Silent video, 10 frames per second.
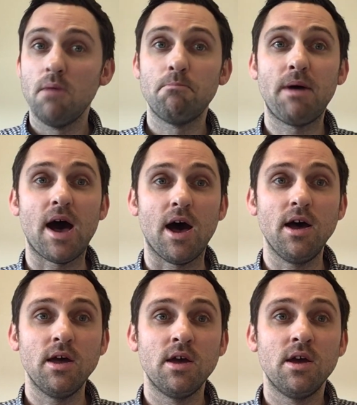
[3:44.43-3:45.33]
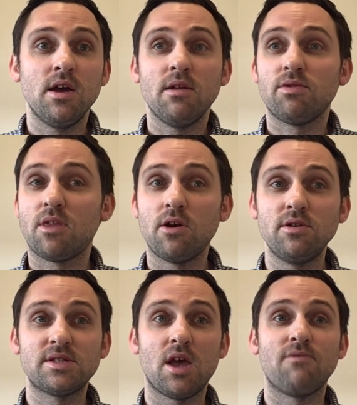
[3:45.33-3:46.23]
But
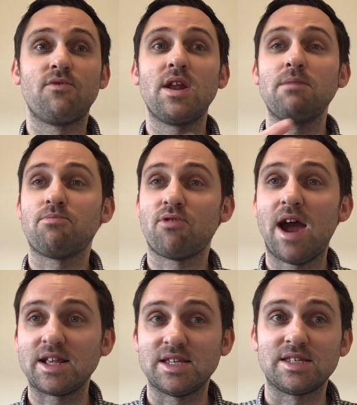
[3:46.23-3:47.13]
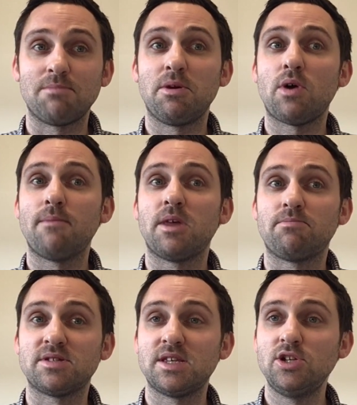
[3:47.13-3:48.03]
those that have really practiced and built up their
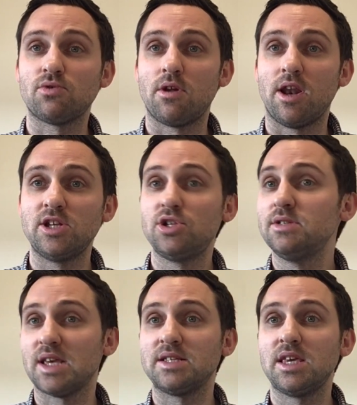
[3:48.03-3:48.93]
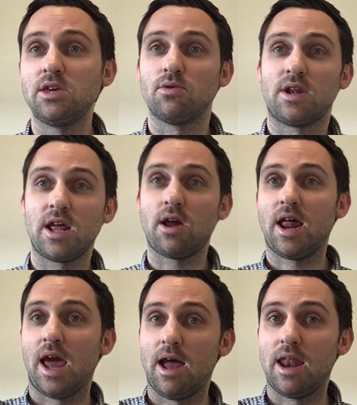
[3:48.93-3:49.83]
procedural knowledge, you say C chord and they go like
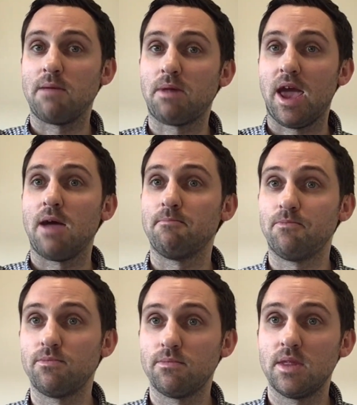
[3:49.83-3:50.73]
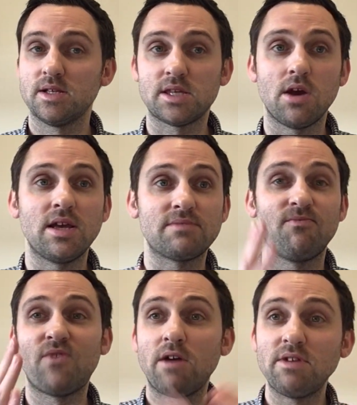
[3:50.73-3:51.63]
that and they play it. So it's
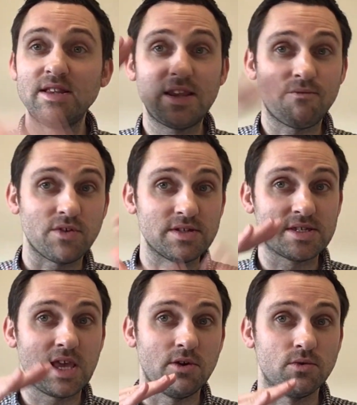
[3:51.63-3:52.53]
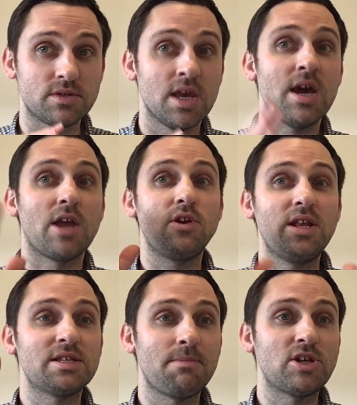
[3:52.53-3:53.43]
very different skills, and you need
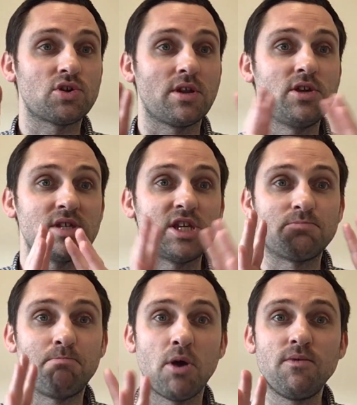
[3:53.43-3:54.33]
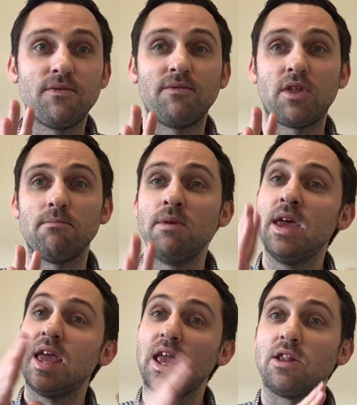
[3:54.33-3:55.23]
to make sure that you teach both of them
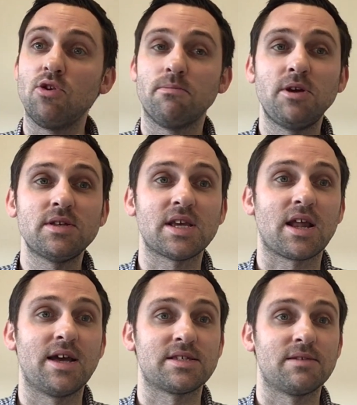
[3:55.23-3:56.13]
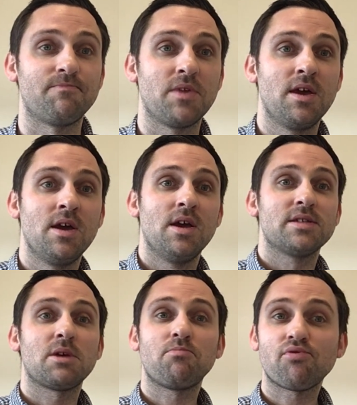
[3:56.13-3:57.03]
in your music lesson.
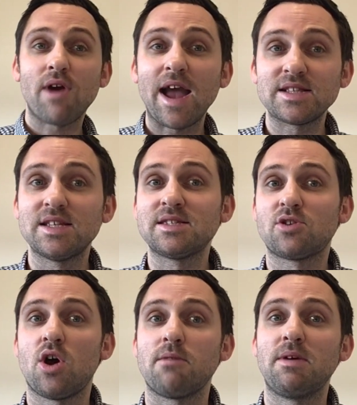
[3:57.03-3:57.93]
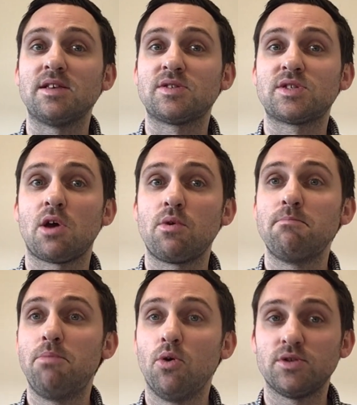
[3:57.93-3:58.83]
So practice time is so
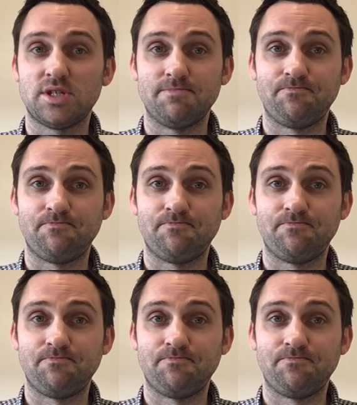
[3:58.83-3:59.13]
important.